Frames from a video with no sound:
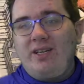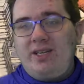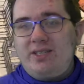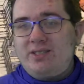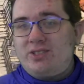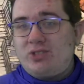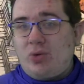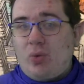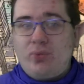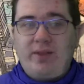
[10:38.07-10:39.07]
is
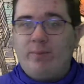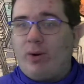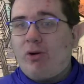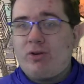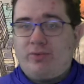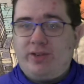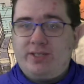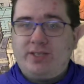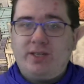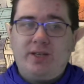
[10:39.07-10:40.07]
only part of
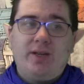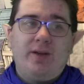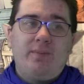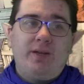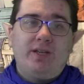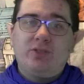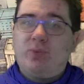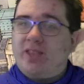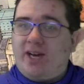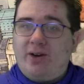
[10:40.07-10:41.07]
it, because
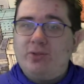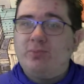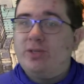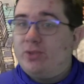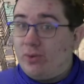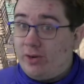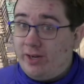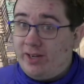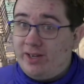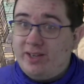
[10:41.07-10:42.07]
without
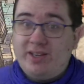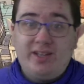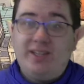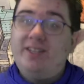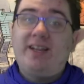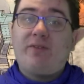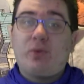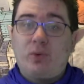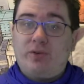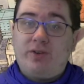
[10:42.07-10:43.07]
Midoriya, he never
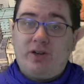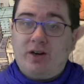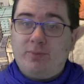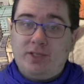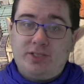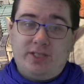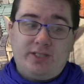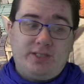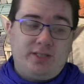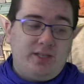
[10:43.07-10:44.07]
would have accomplished
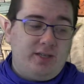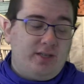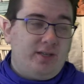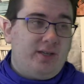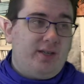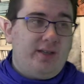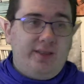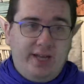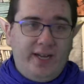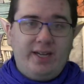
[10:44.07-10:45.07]
this.
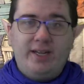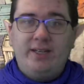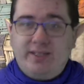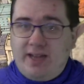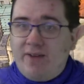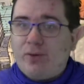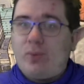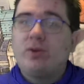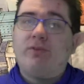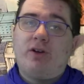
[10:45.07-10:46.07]
They never
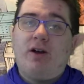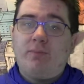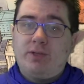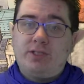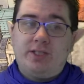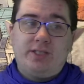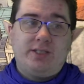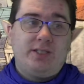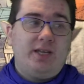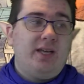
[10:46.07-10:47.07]
would have accomplished
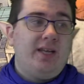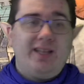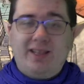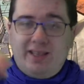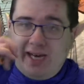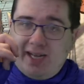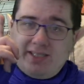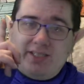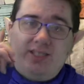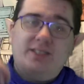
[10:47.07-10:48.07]
this.
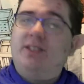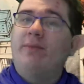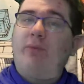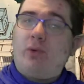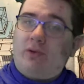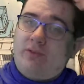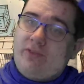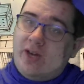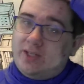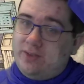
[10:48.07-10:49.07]
That is the important
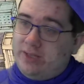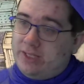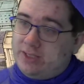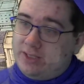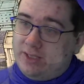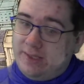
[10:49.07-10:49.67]
fact of this.